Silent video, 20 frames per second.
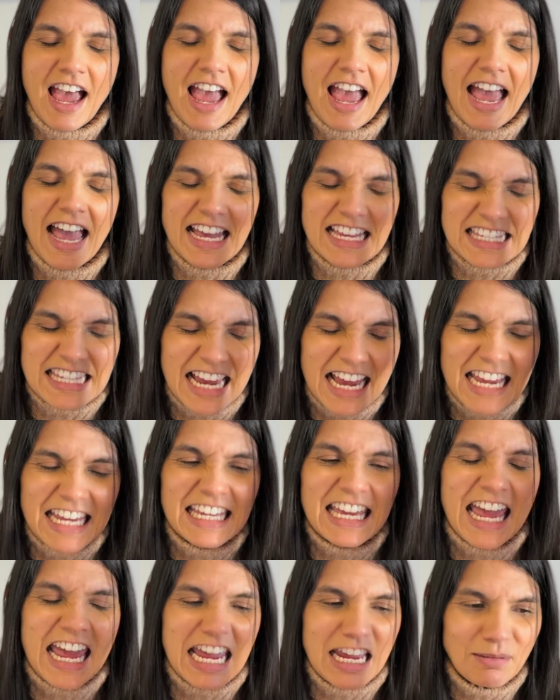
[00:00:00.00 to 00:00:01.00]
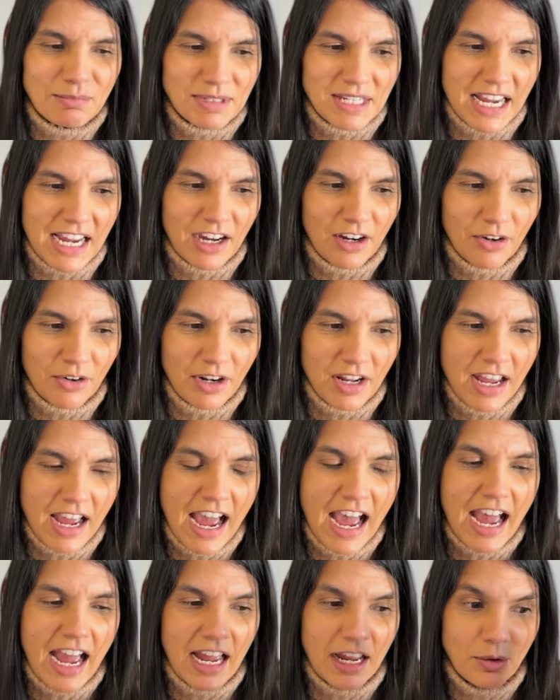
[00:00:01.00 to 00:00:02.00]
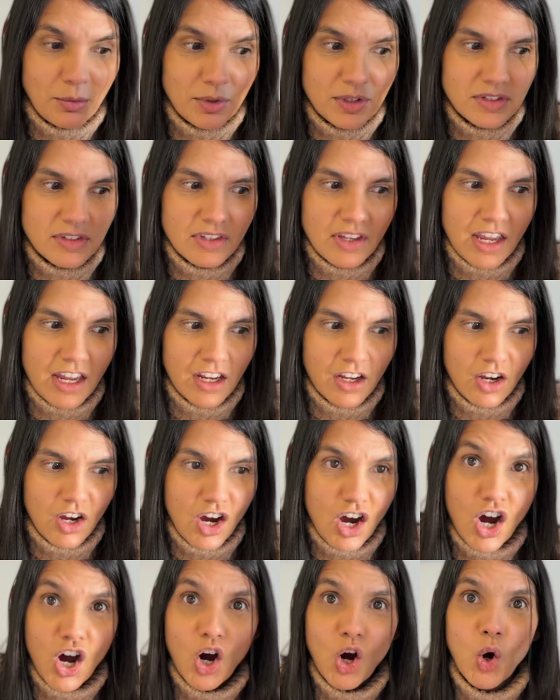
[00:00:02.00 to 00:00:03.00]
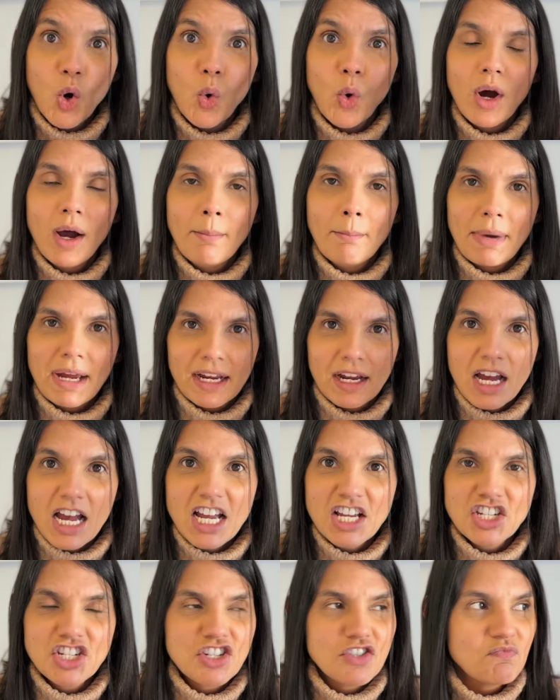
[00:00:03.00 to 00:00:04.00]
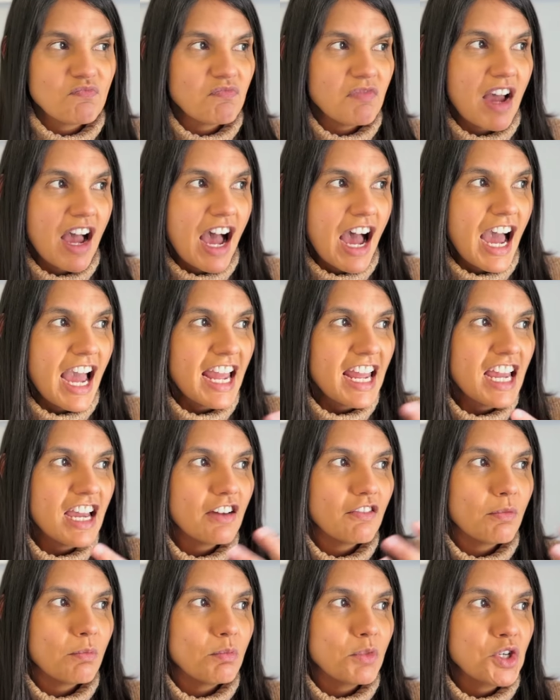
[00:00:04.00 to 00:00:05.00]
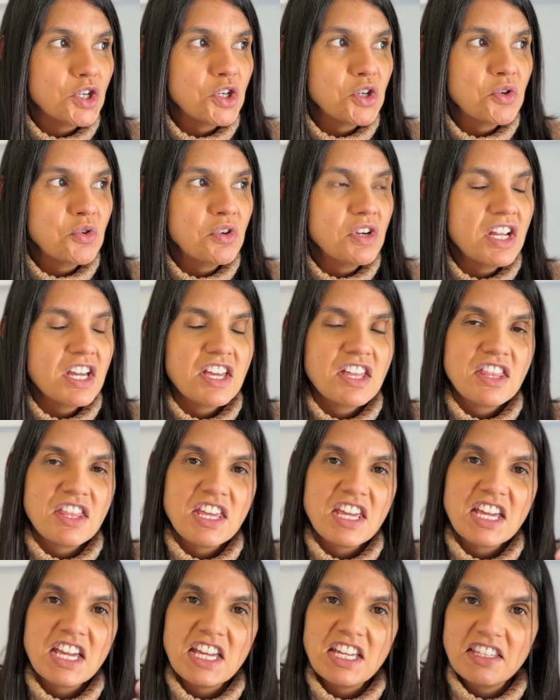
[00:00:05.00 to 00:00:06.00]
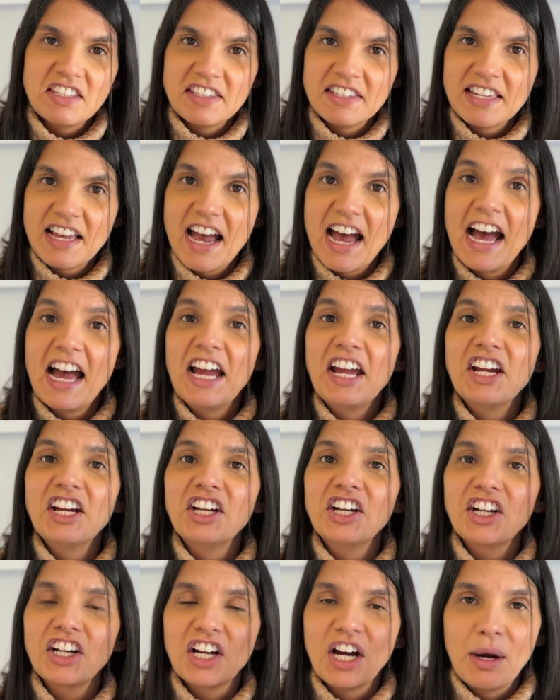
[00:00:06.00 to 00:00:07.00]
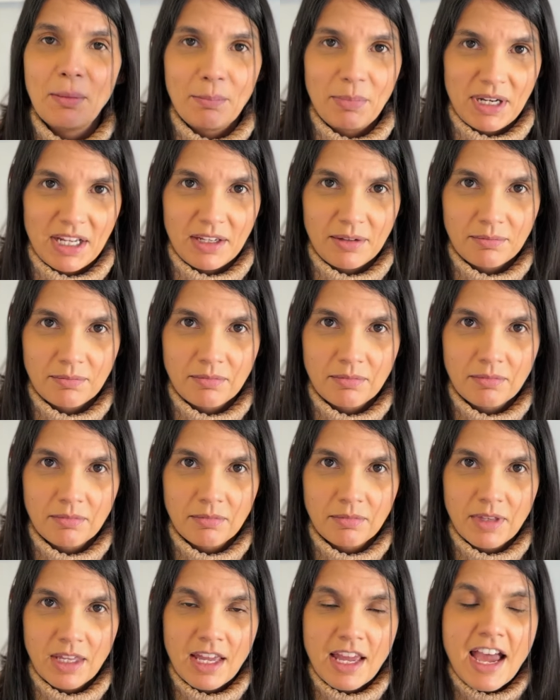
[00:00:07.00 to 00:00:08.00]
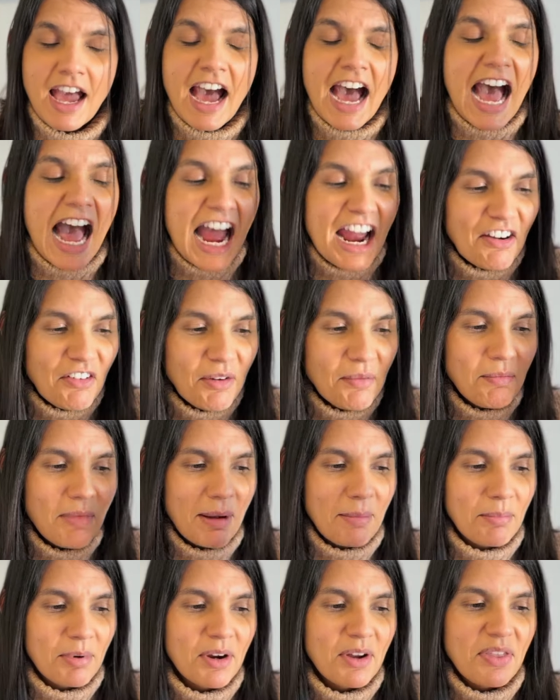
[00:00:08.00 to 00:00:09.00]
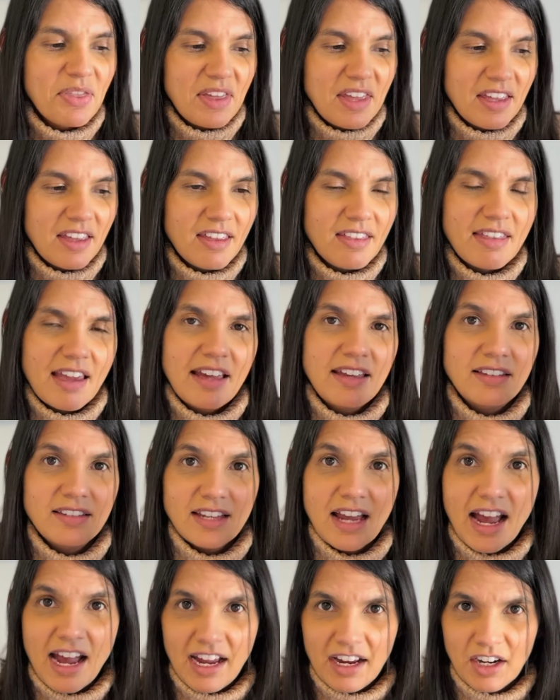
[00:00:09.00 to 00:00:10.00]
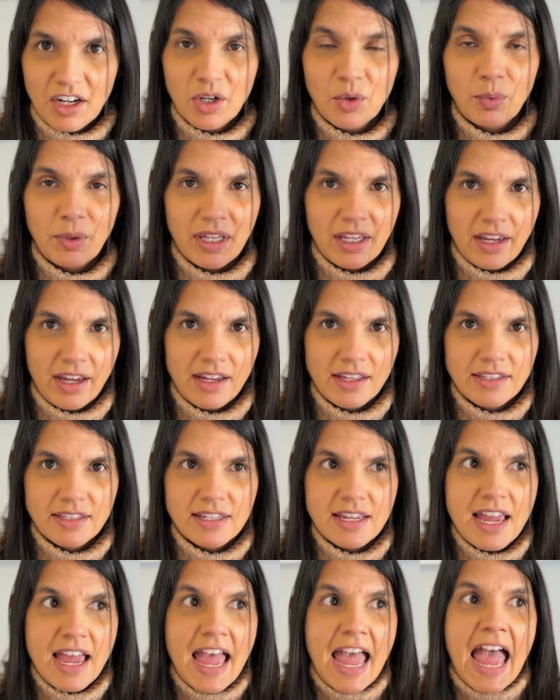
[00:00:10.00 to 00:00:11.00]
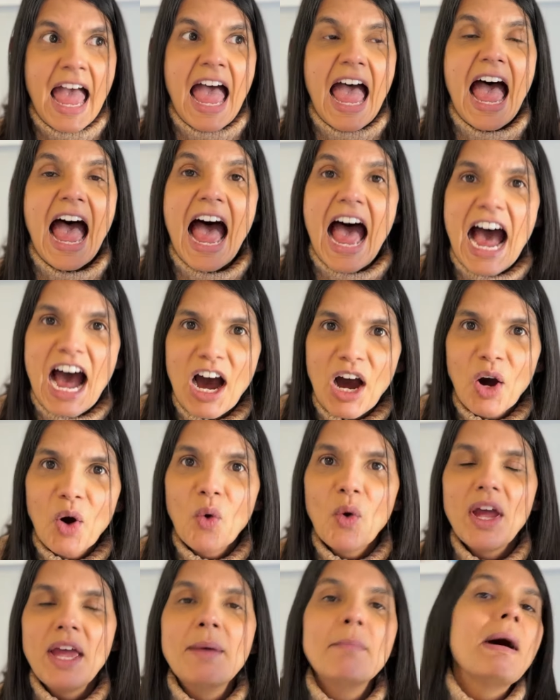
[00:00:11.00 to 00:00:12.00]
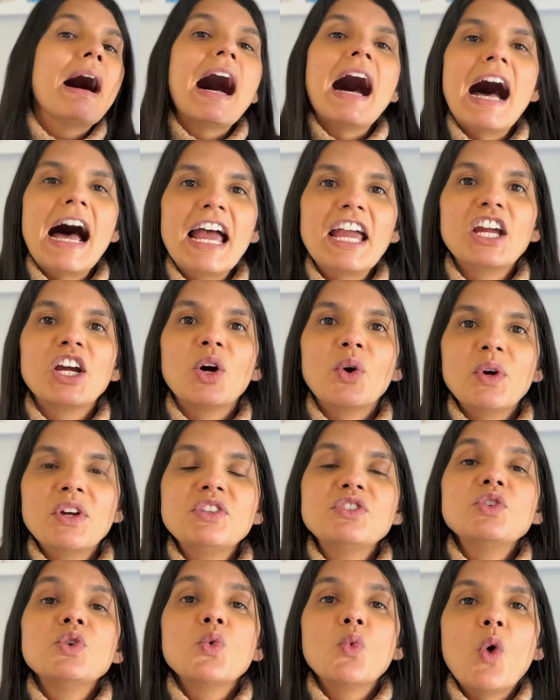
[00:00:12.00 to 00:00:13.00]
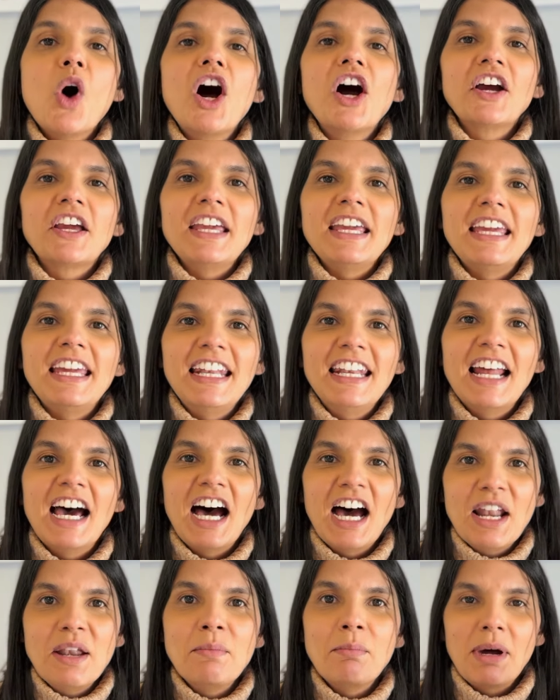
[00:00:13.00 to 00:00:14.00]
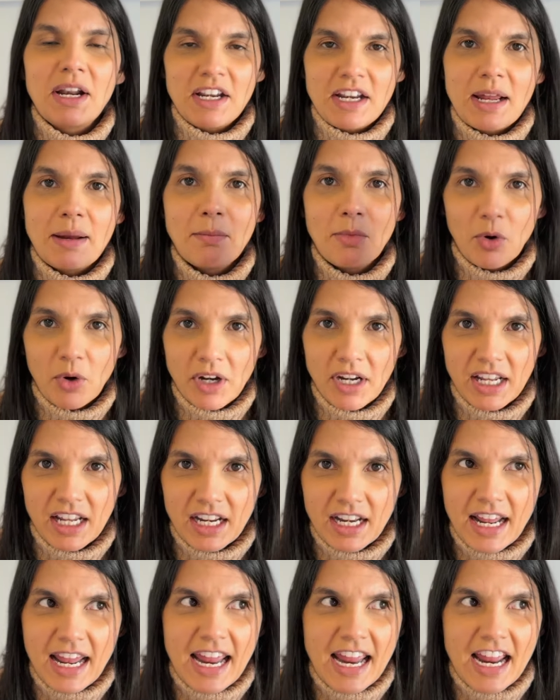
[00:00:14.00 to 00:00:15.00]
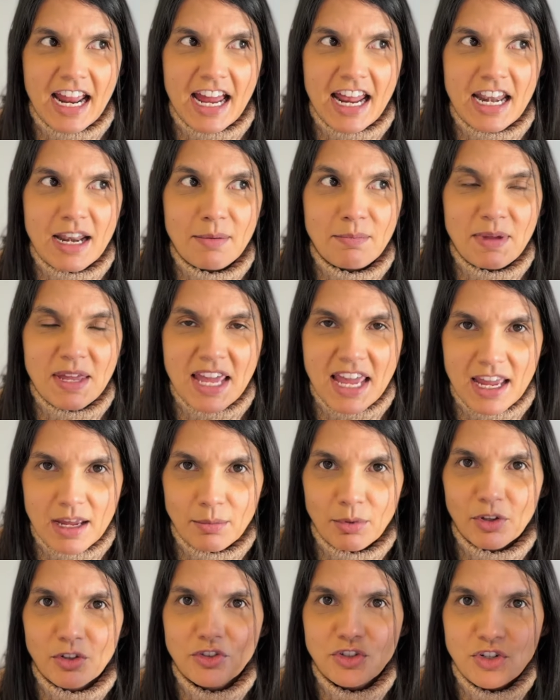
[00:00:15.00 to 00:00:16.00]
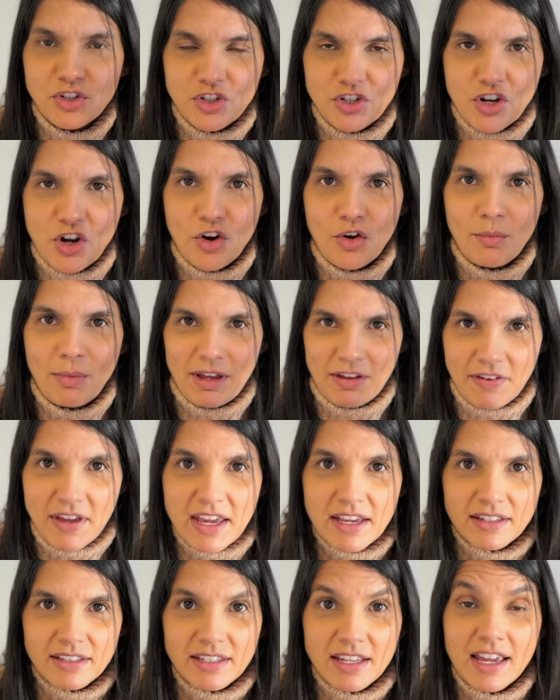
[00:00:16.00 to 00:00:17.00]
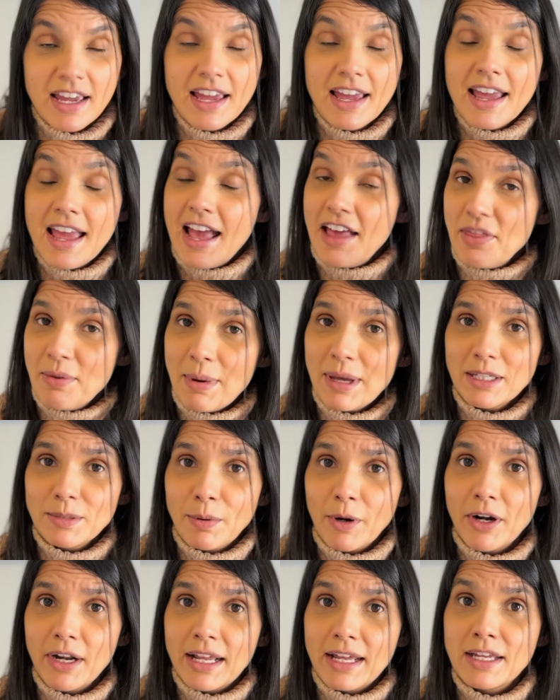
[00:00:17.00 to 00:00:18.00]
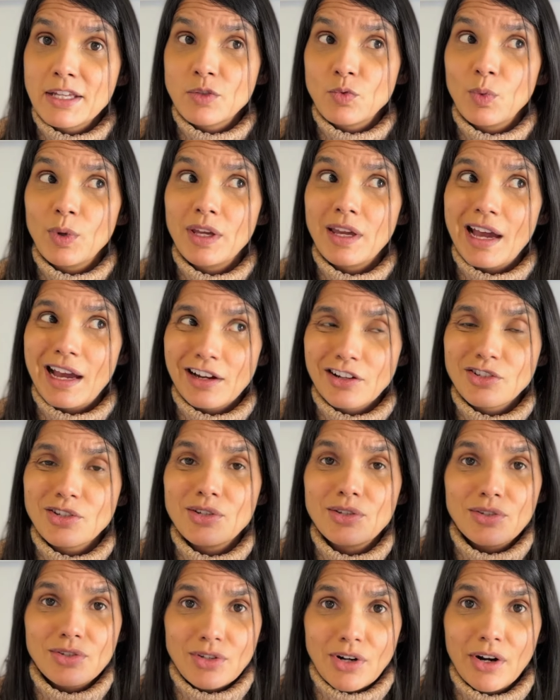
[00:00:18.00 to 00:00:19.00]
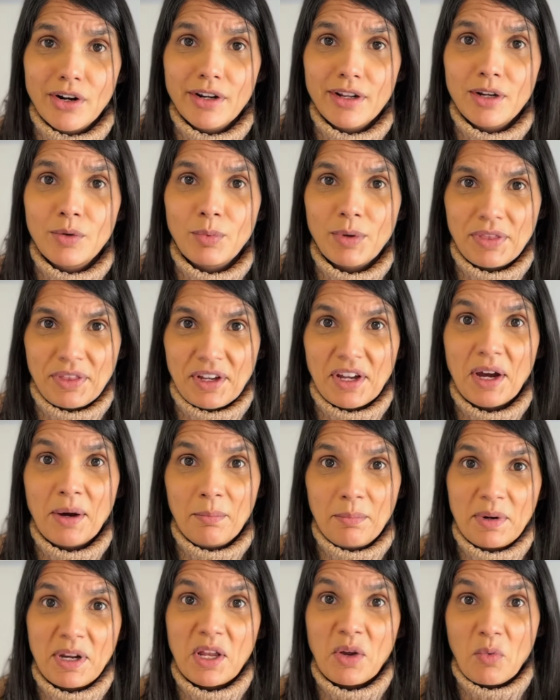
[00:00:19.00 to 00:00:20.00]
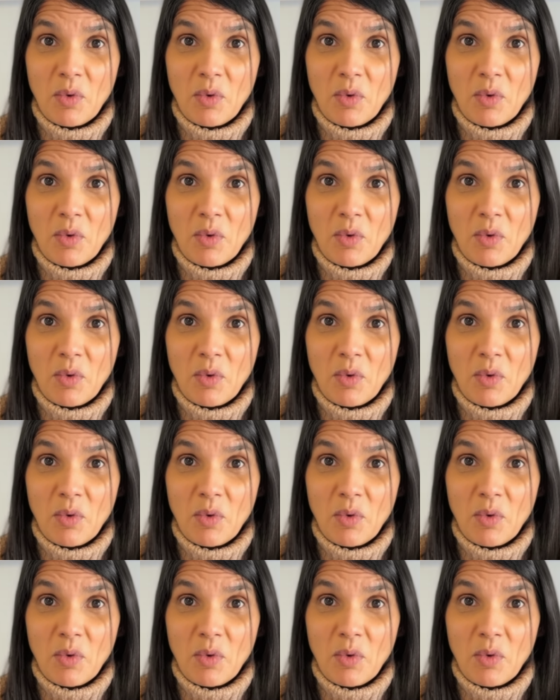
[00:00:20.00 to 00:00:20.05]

As I came down, I was like, oh my gosh, I have mooned the entire company. I remember thinking that entire weekend, how am I going to walk in on Monday morning and be able to show my face? And the best part is, we actually started with a company